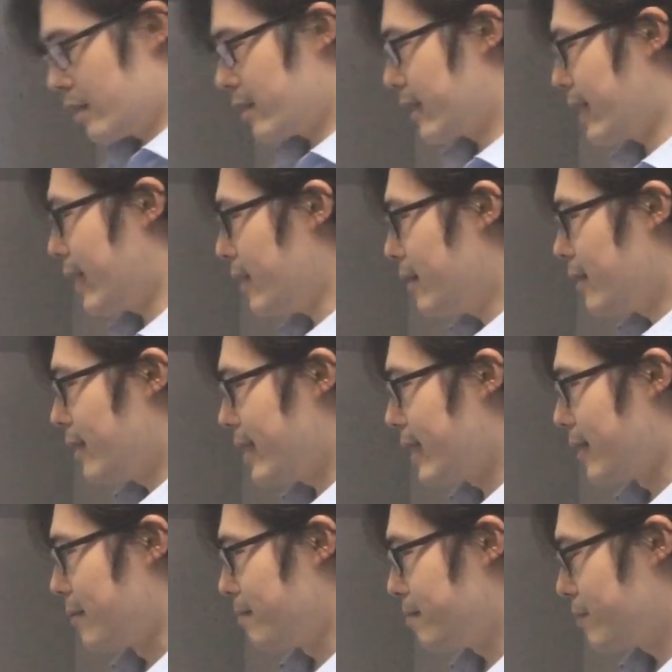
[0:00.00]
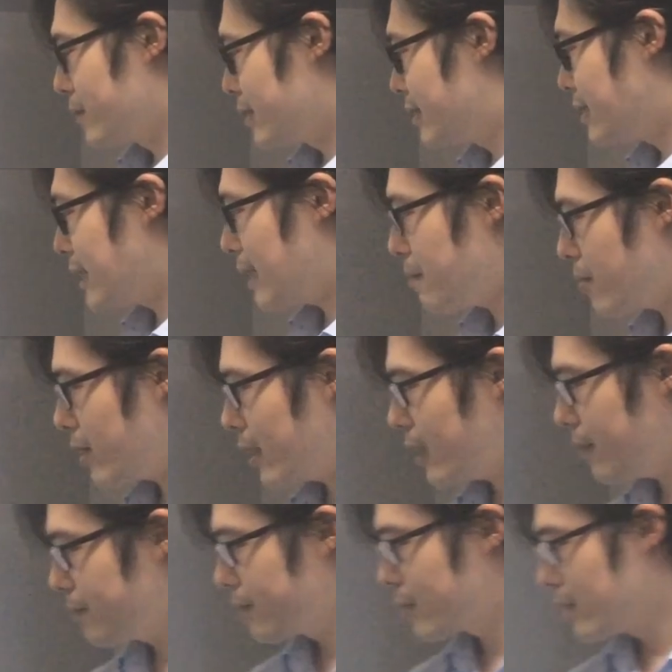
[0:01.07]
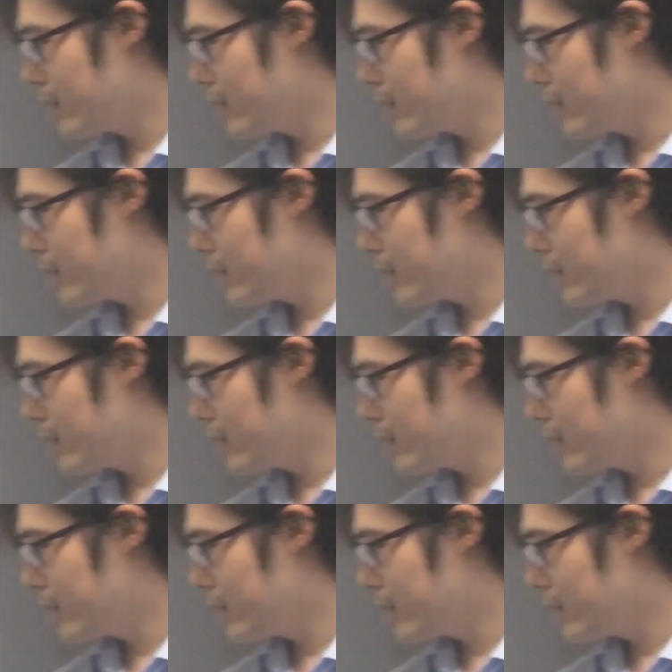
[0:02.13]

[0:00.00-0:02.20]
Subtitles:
Okay, now, same thing.